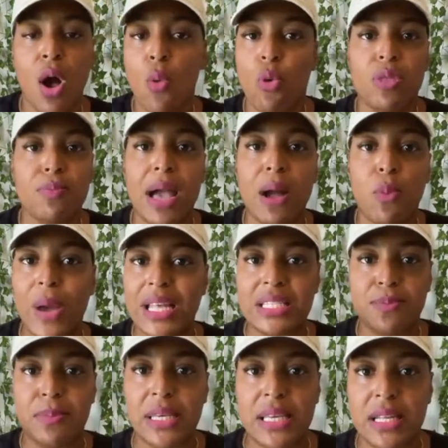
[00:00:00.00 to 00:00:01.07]
with my
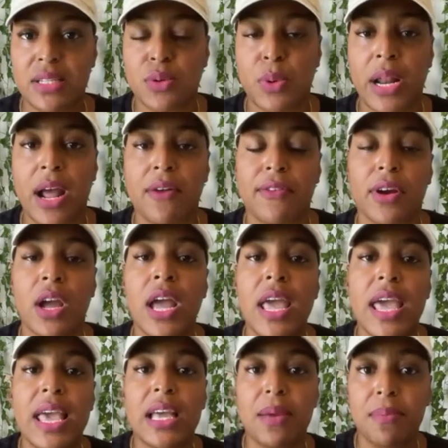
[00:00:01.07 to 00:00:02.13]
waist beads or whatever.
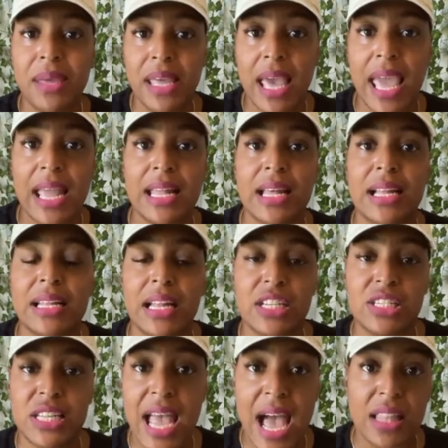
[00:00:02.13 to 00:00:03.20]
It can be a
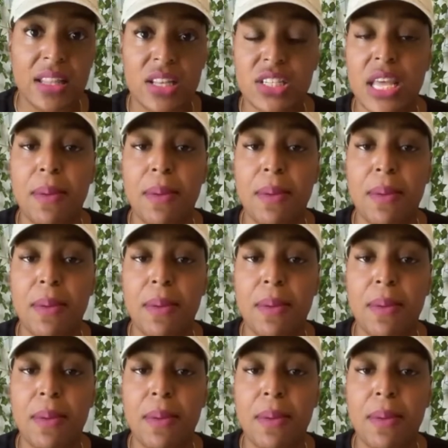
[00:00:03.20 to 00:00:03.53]
challenge,